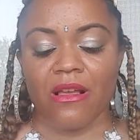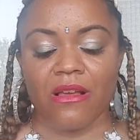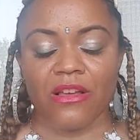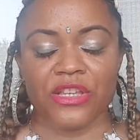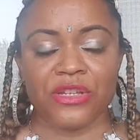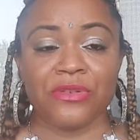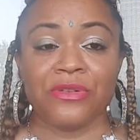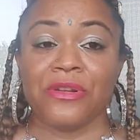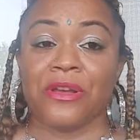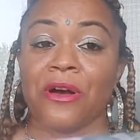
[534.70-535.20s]

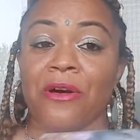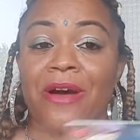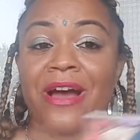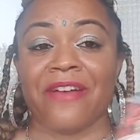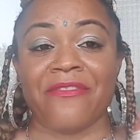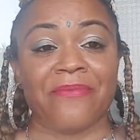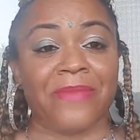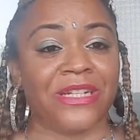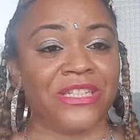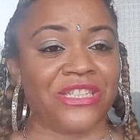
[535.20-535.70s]
you know,
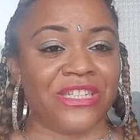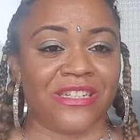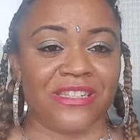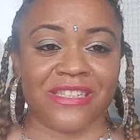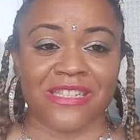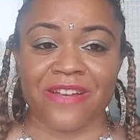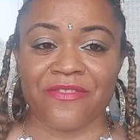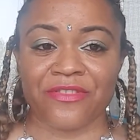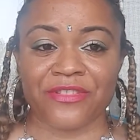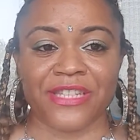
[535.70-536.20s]
I've mentioned
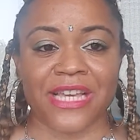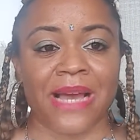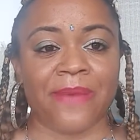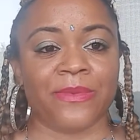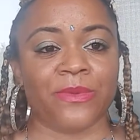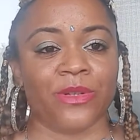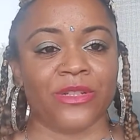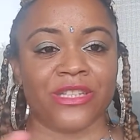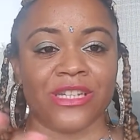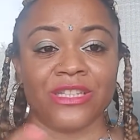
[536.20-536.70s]
several
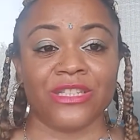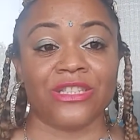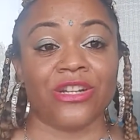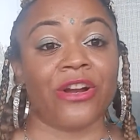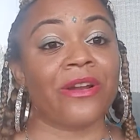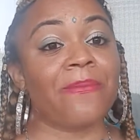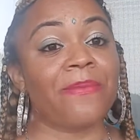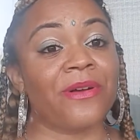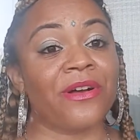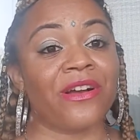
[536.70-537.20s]
times, once I
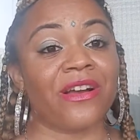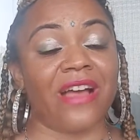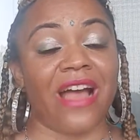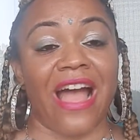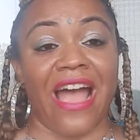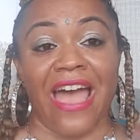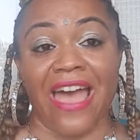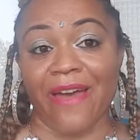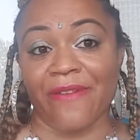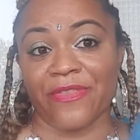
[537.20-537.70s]
start a book,
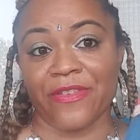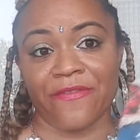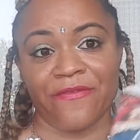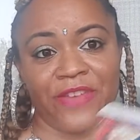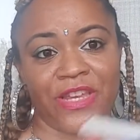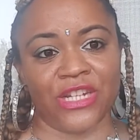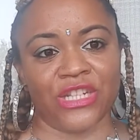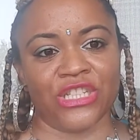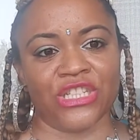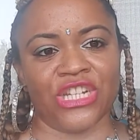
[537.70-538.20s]
I have to
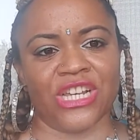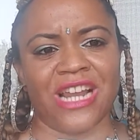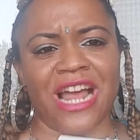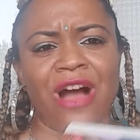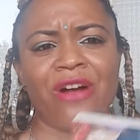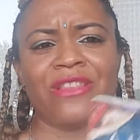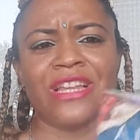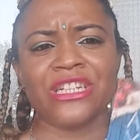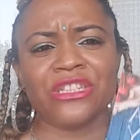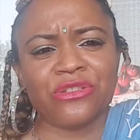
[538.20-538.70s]
finish it.
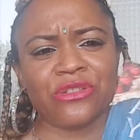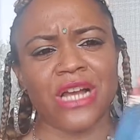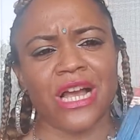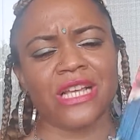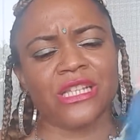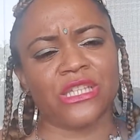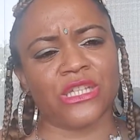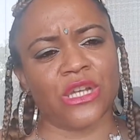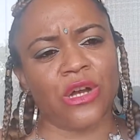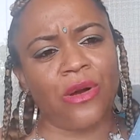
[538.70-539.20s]
I'll let you
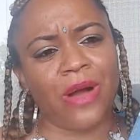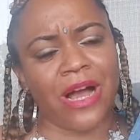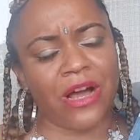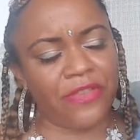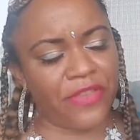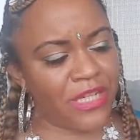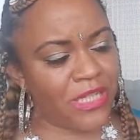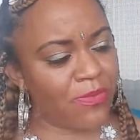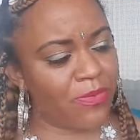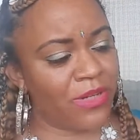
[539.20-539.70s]
guys know how
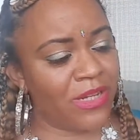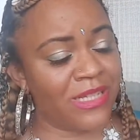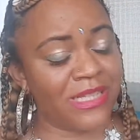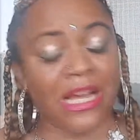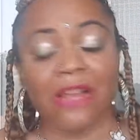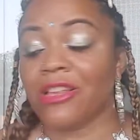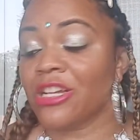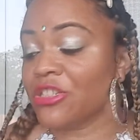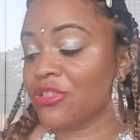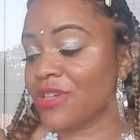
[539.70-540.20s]
this one is.
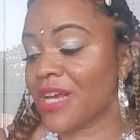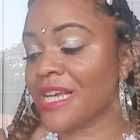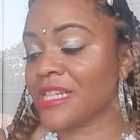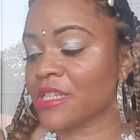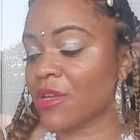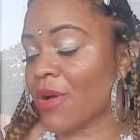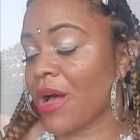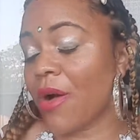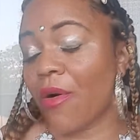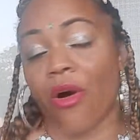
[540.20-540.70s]
I'll let you guys
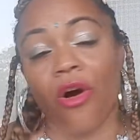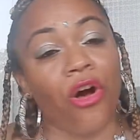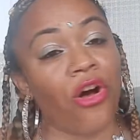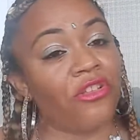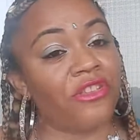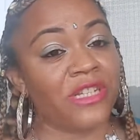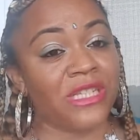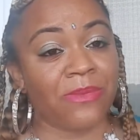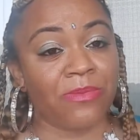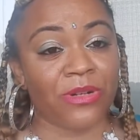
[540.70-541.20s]
know how
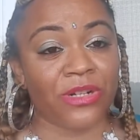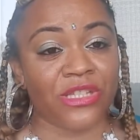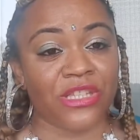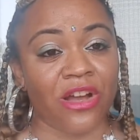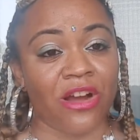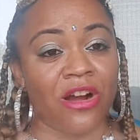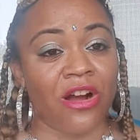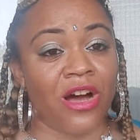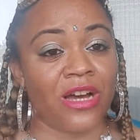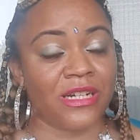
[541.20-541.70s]
all these books
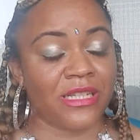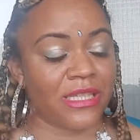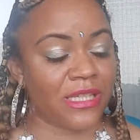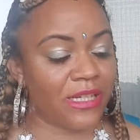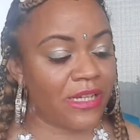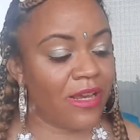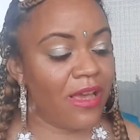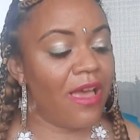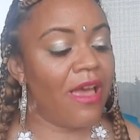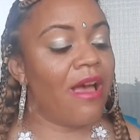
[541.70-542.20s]
are,
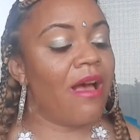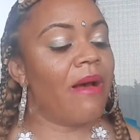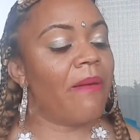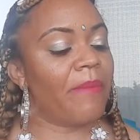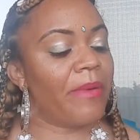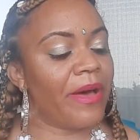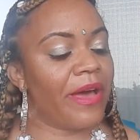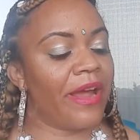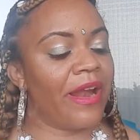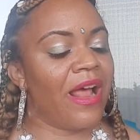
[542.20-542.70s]
honestly.
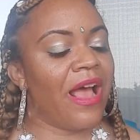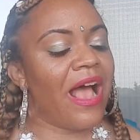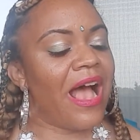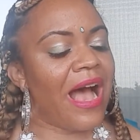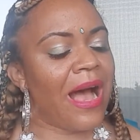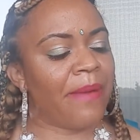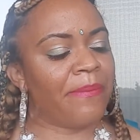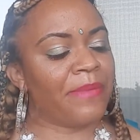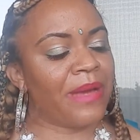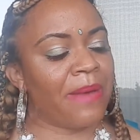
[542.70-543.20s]
But
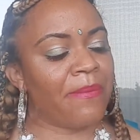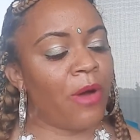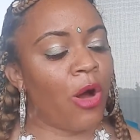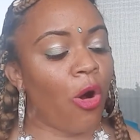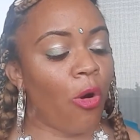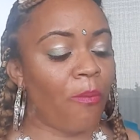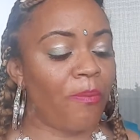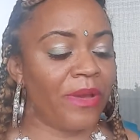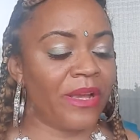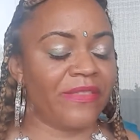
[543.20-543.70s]
I'm
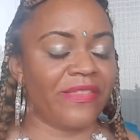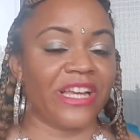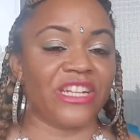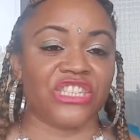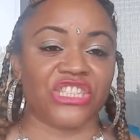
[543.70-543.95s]
hoping that